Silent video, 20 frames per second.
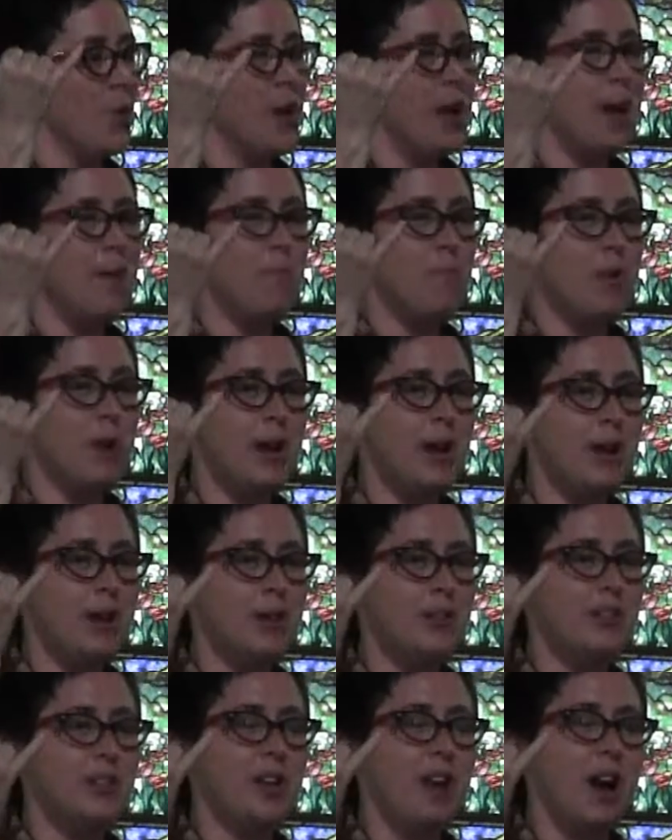We have
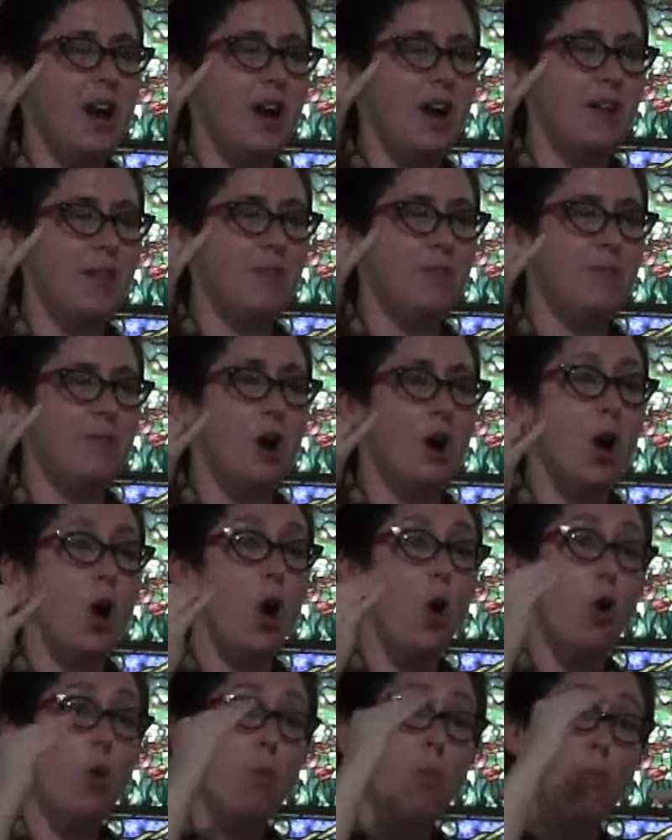prayers of
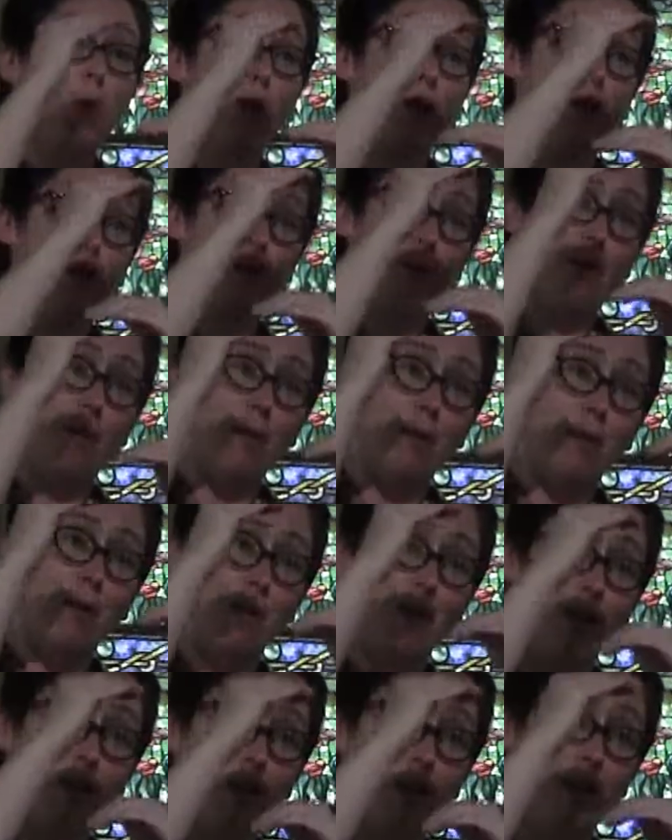hope
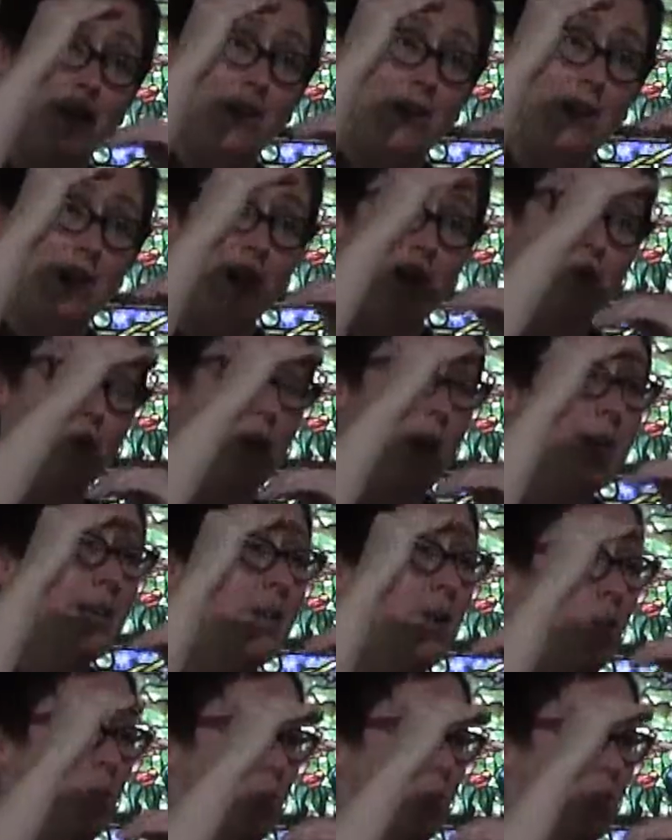right
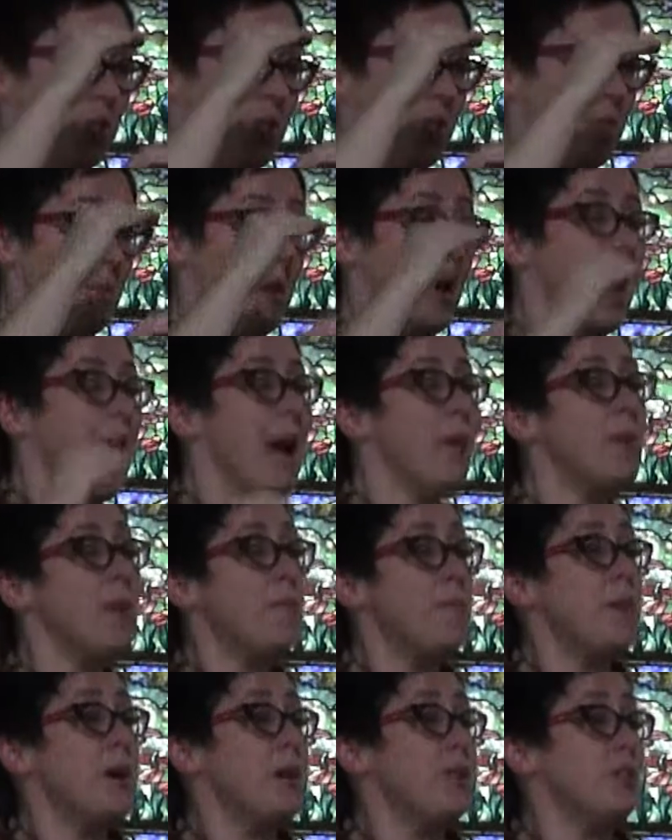in our worship, and we
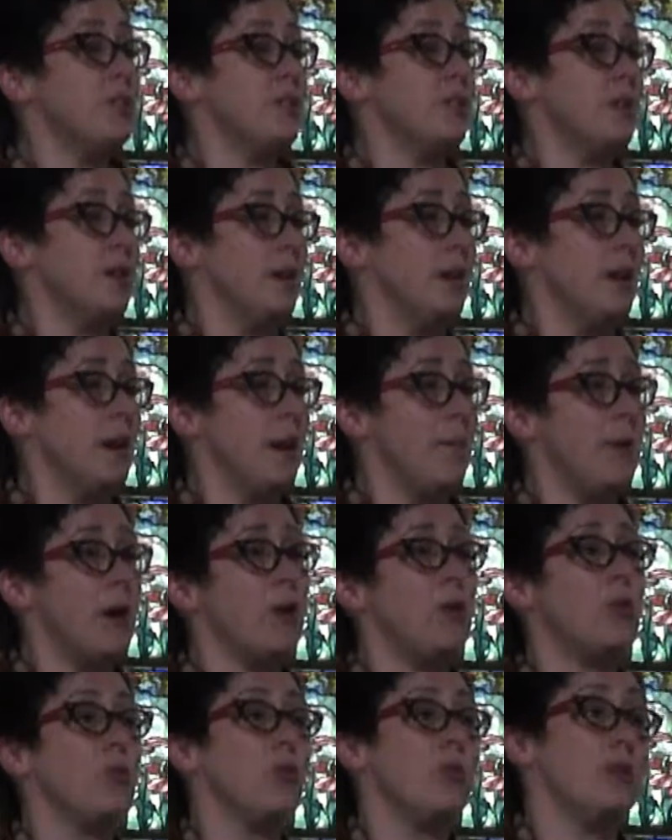have prayers
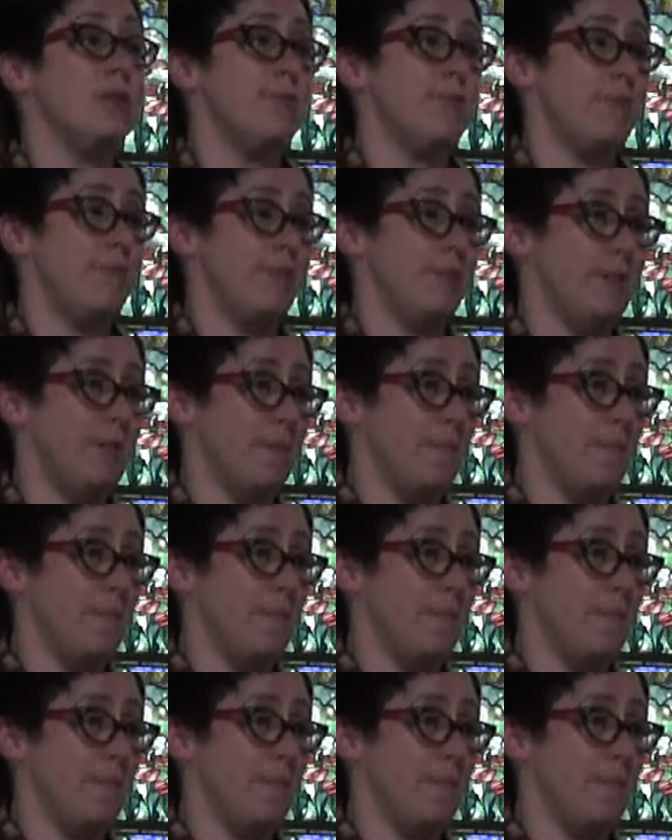about grief.